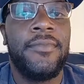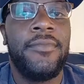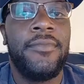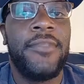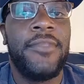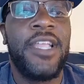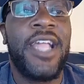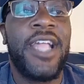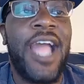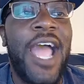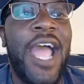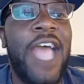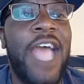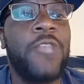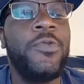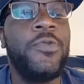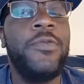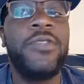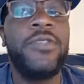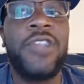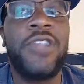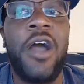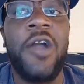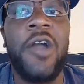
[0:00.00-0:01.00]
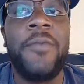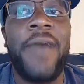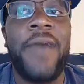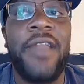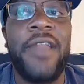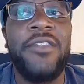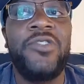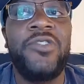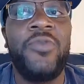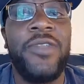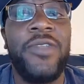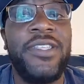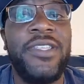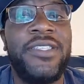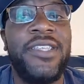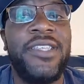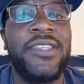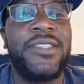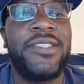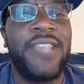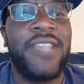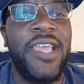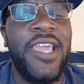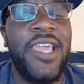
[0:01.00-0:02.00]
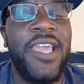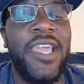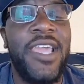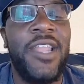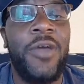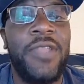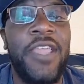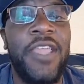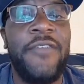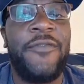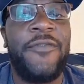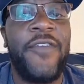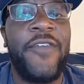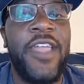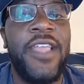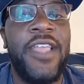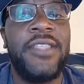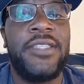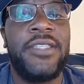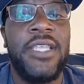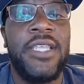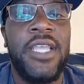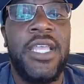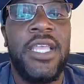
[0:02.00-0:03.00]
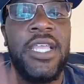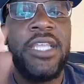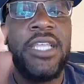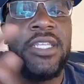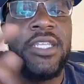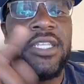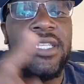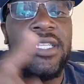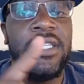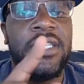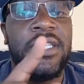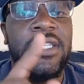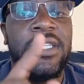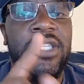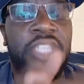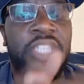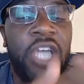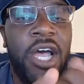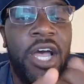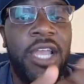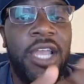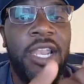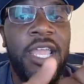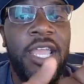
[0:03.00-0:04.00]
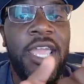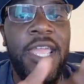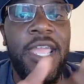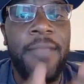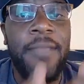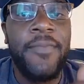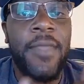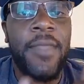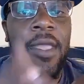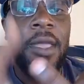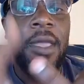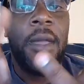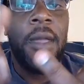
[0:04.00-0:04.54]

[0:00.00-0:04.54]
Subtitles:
The guys we were talking about in 2016 on defense, Sean Lee,